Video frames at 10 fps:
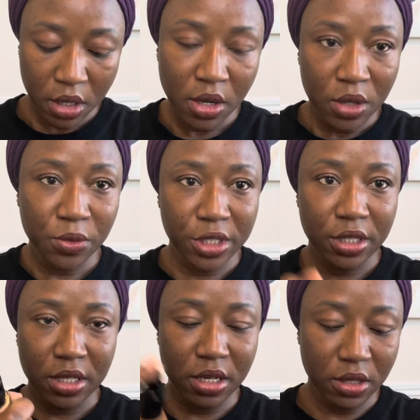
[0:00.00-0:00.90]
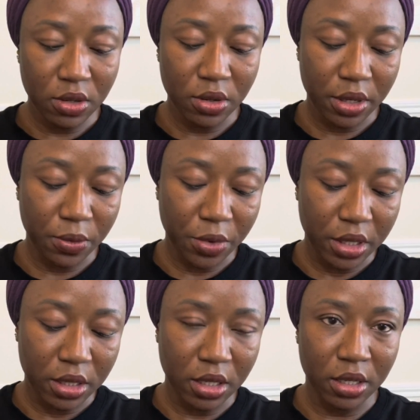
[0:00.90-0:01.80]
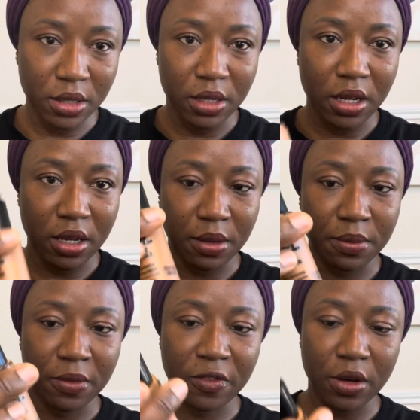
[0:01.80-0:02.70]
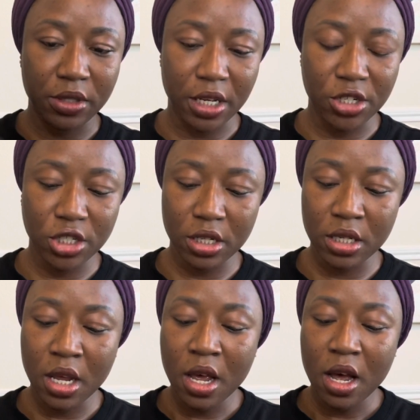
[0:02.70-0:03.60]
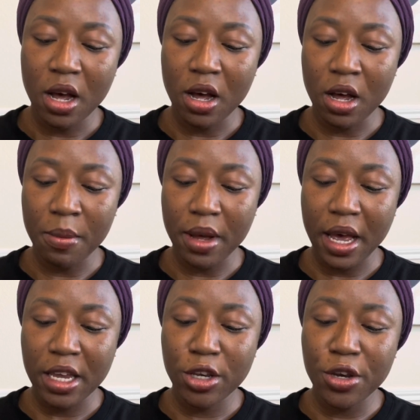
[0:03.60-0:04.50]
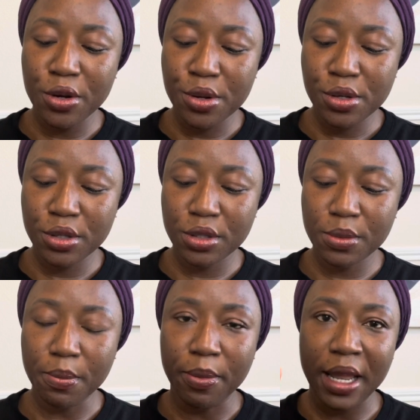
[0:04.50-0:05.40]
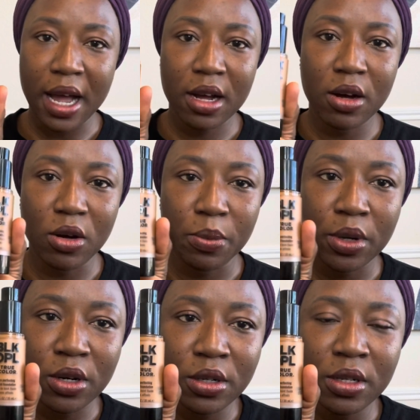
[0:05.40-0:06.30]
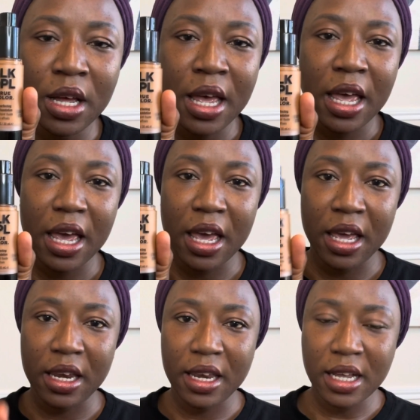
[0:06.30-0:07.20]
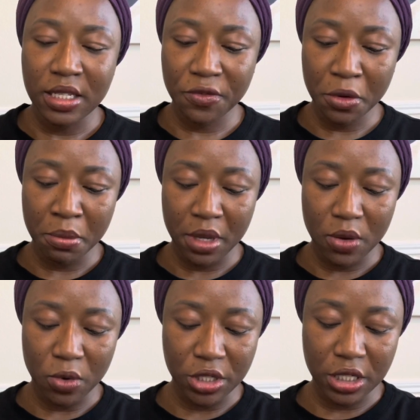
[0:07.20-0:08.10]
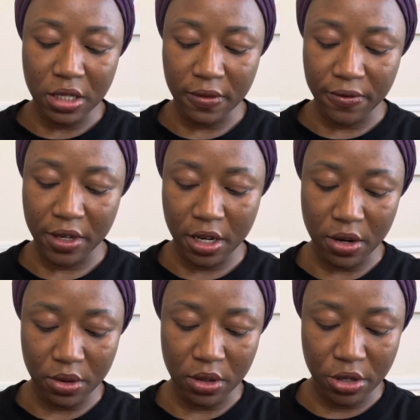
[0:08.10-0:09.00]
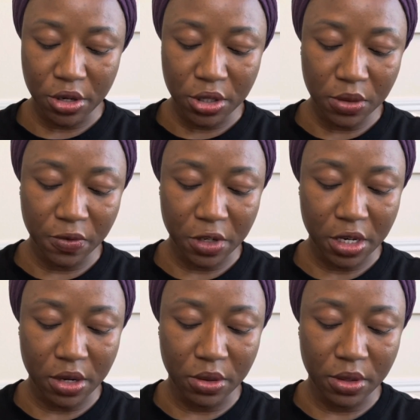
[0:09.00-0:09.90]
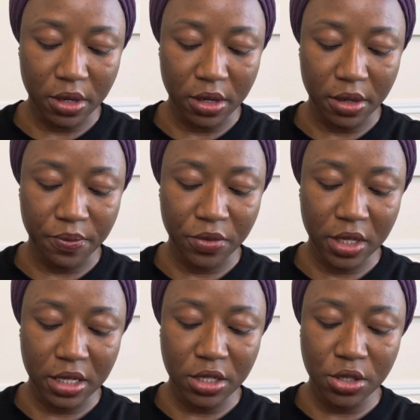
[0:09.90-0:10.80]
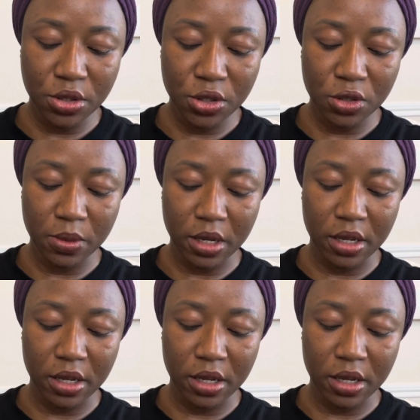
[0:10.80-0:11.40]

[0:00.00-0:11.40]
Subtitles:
we're just gonna go in with the foundation. I used black opal, and that's from me watching a video or YouTube video. This YouTuber